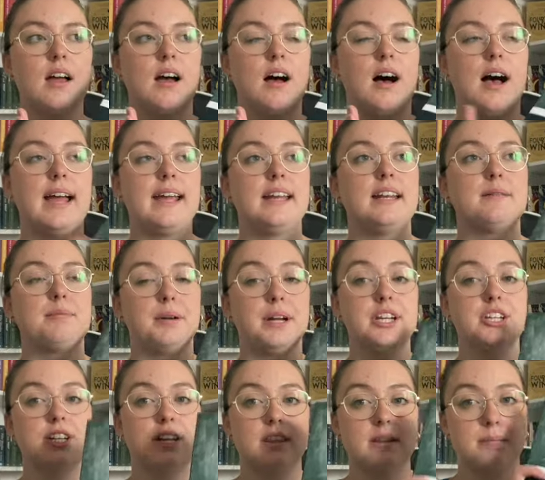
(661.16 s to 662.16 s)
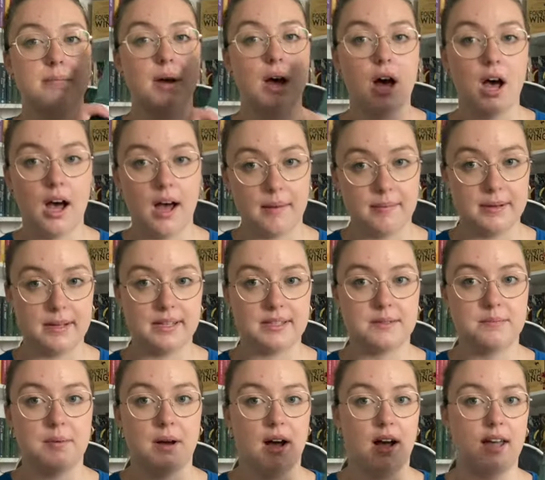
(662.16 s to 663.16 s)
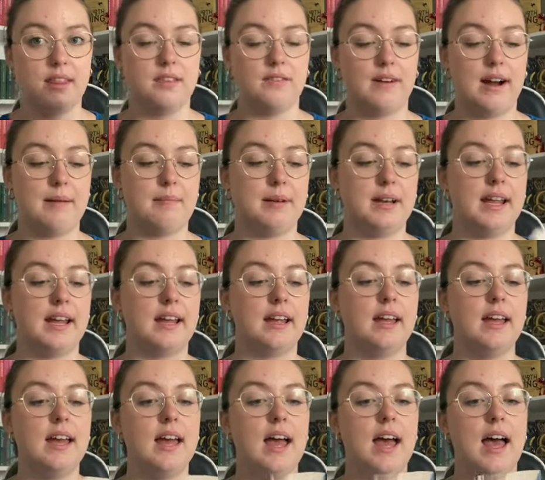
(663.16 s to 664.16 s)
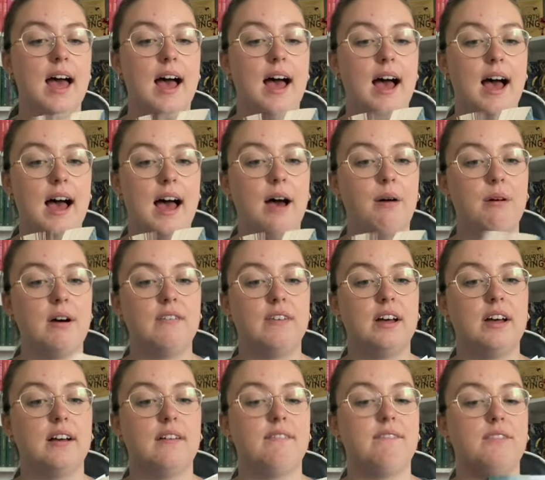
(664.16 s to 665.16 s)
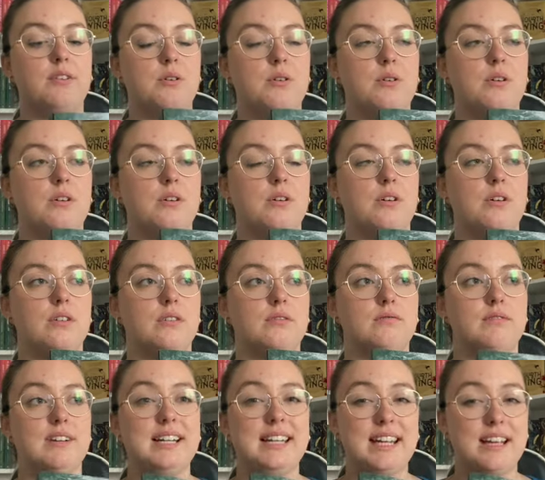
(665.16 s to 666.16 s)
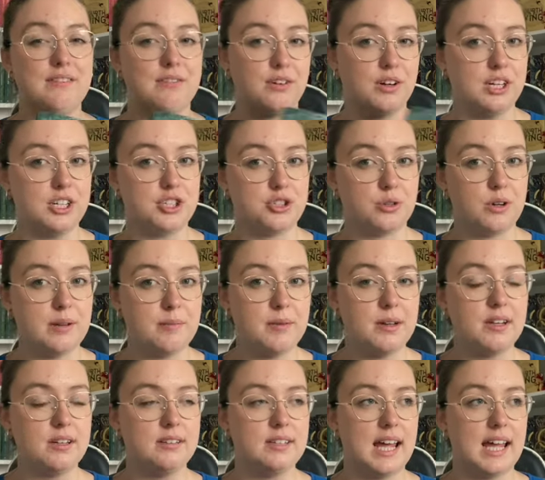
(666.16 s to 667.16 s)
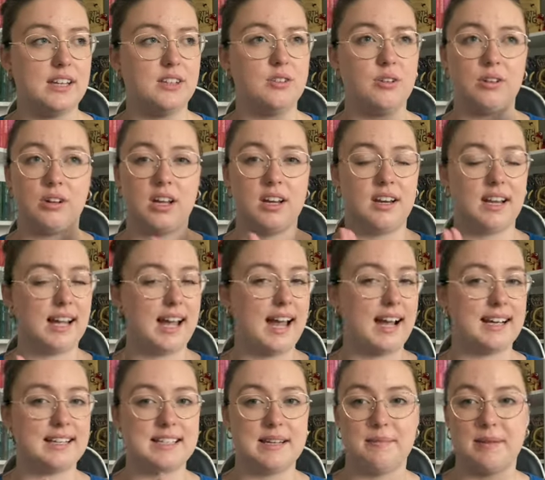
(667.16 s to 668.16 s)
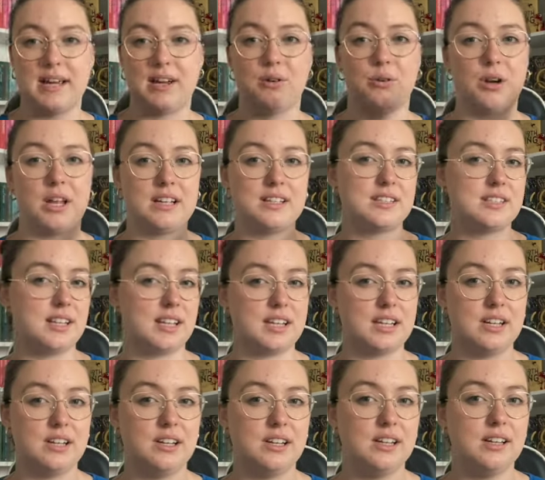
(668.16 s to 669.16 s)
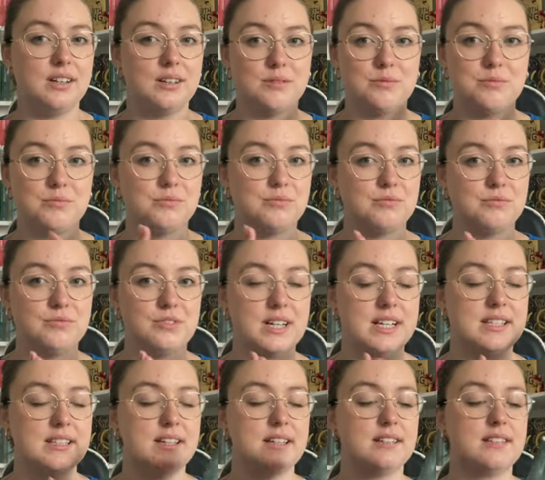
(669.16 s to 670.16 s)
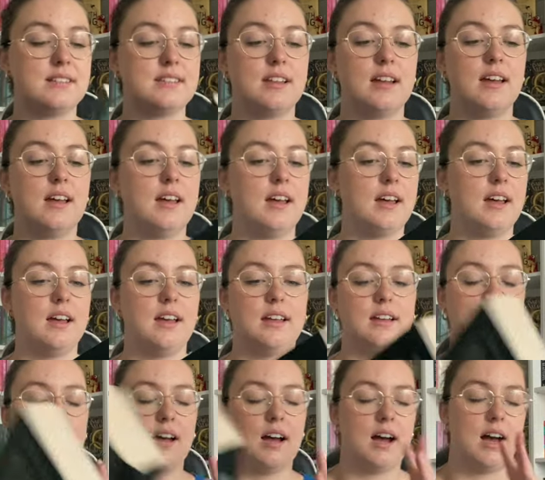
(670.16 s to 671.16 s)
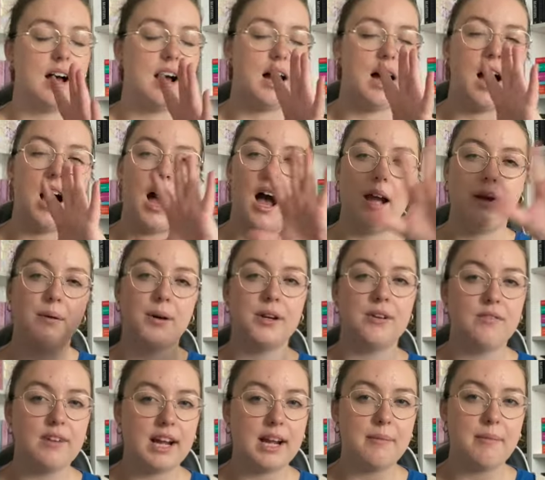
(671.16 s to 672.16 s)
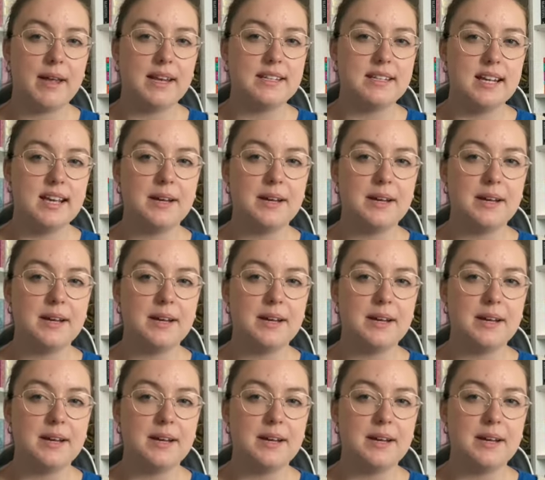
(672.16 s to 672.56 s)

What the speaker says: I can appreciate the purpose behind the rambling. However, for reading it for enjoyment and not kind of like academic or like study reasons, I wouldn't recommend it.